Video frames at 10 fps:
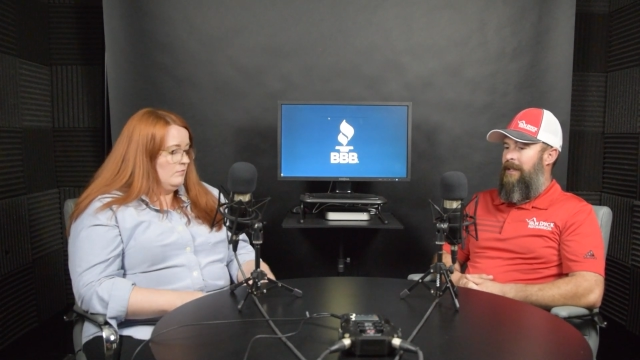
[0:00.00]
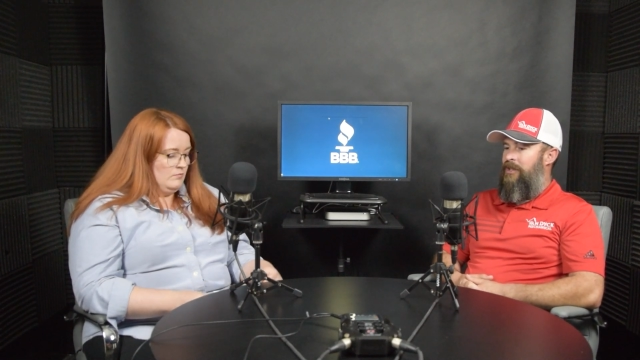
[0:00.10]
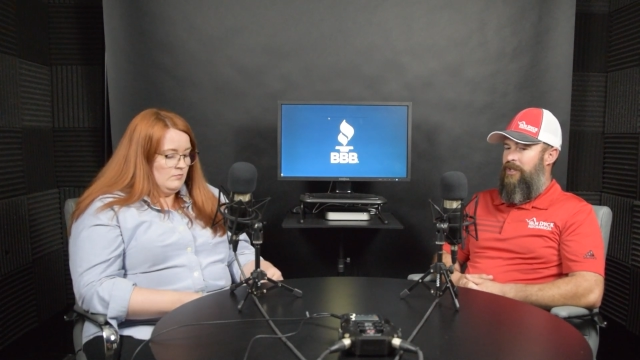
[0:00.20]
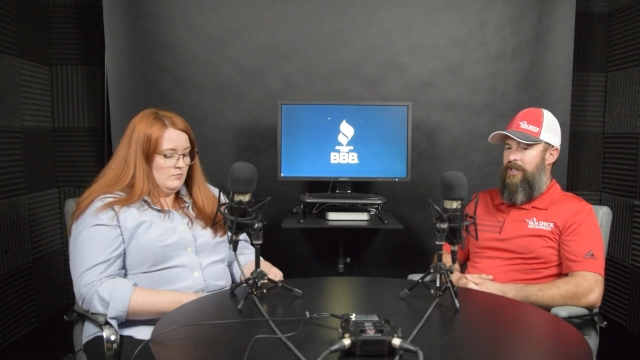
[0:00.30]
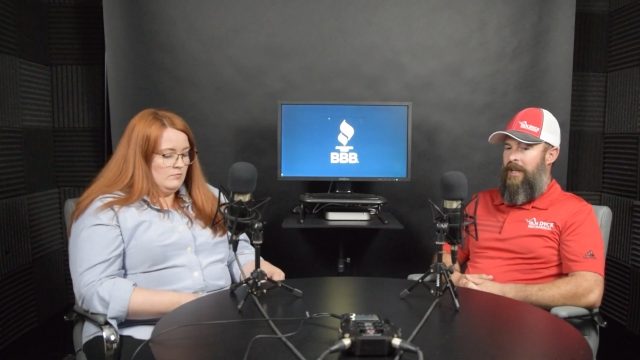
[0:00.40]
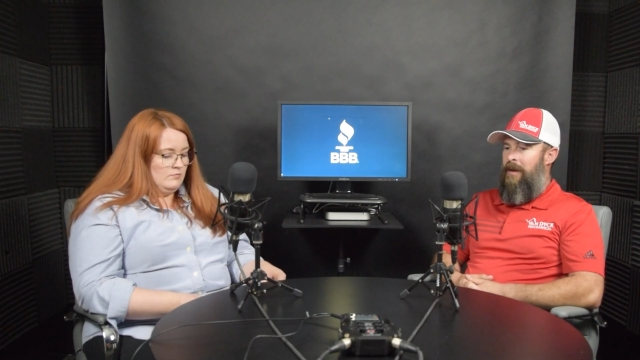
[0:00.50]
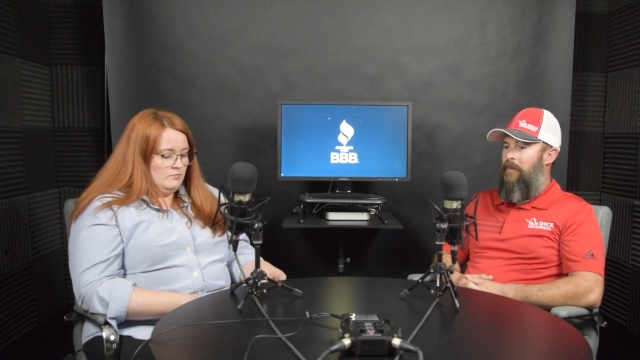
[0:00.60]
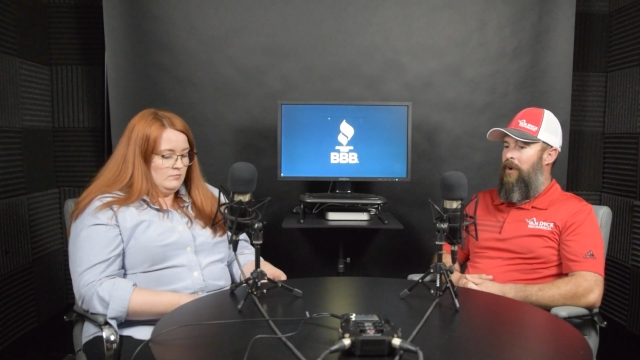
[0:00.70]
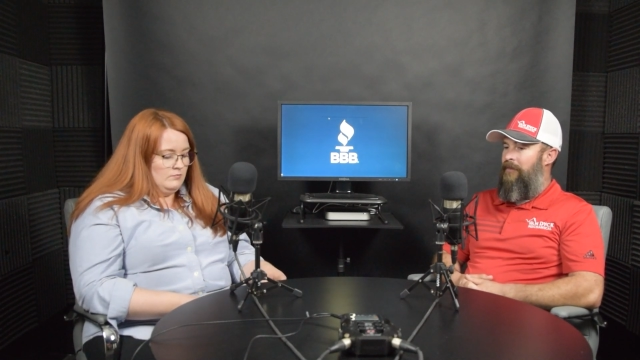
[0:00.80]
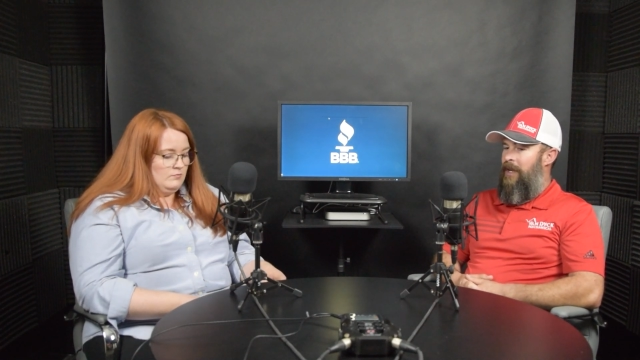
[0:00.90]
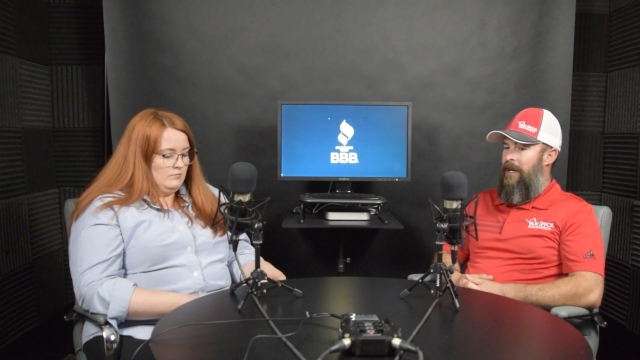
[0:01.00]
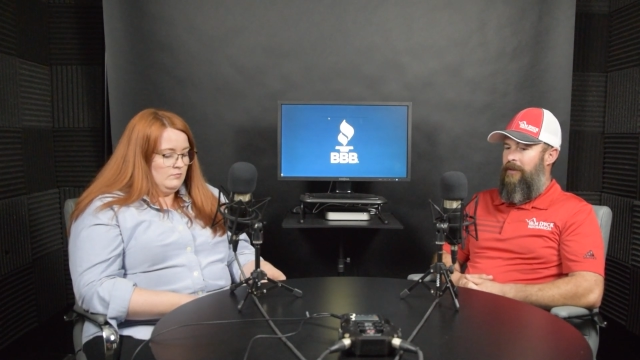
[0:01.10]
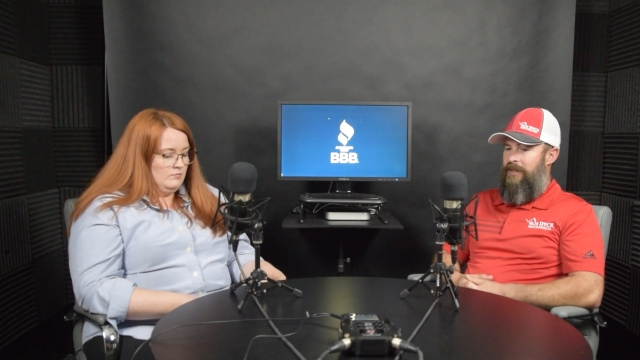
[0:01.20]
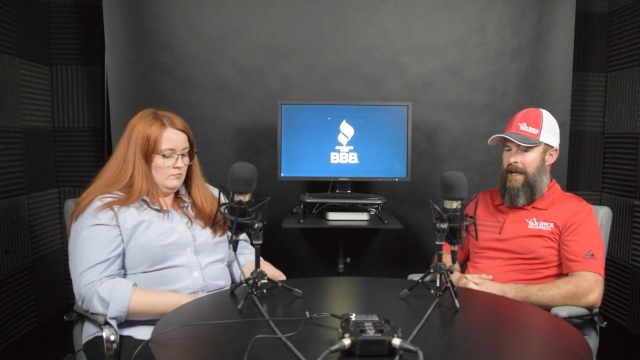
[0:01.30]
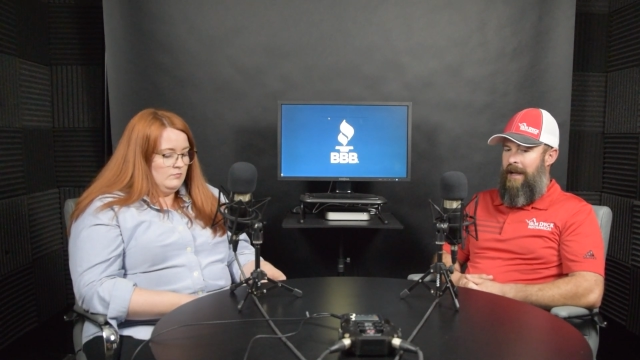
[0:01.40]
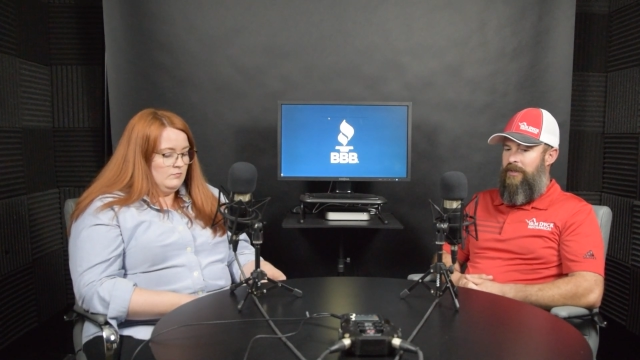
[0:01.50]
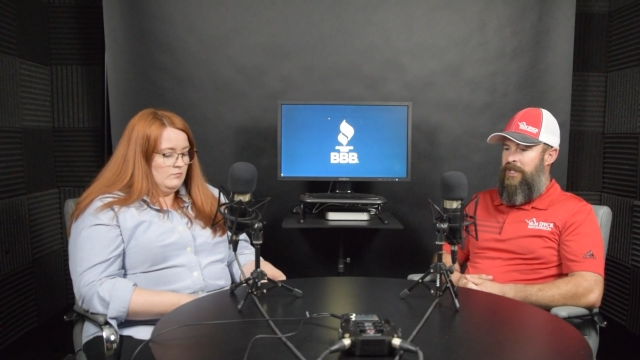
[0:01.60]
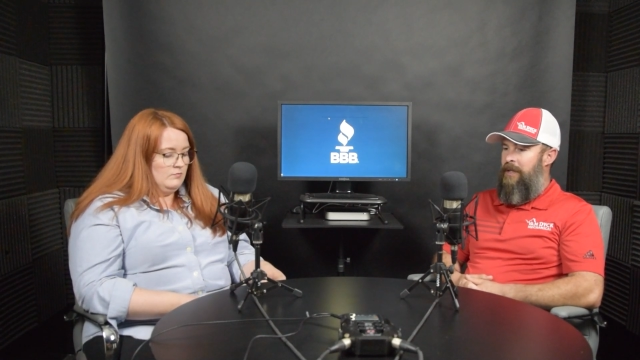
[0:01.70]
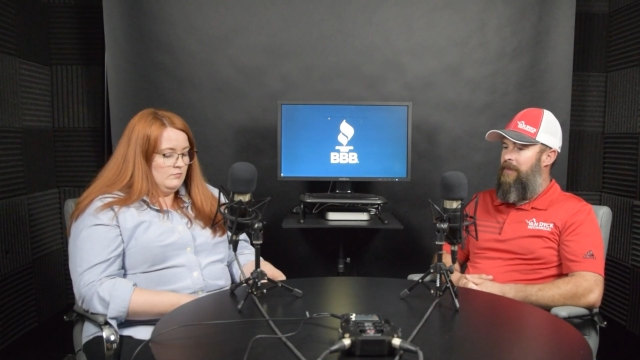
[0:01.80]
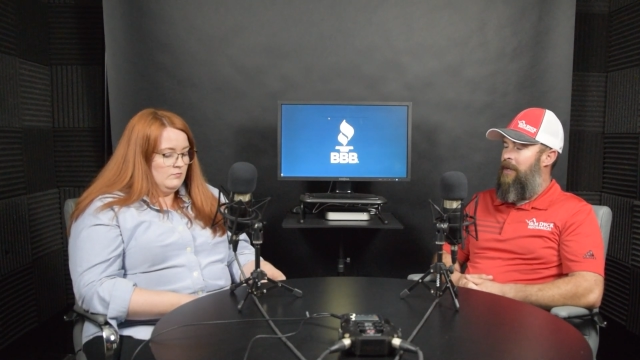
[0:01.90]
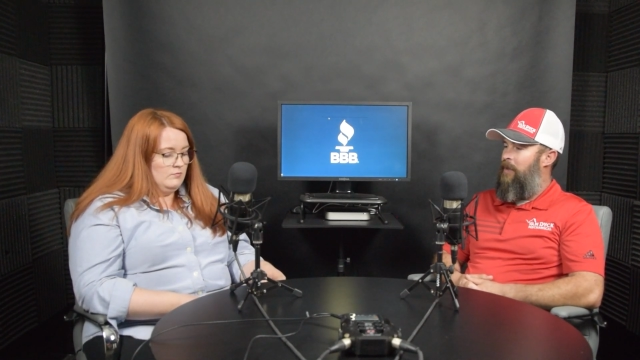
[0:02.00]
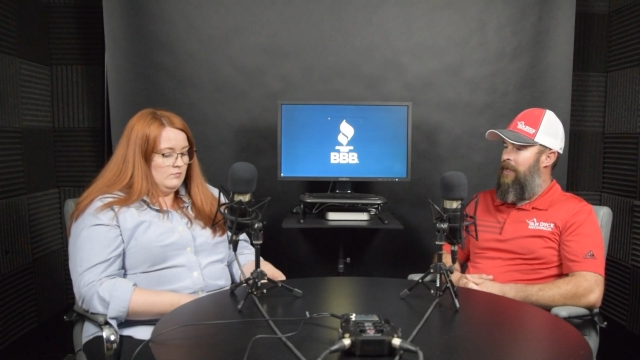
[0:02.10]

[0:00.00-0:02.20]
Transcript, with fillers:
Speaker 1: at just number of dollars and how cheap can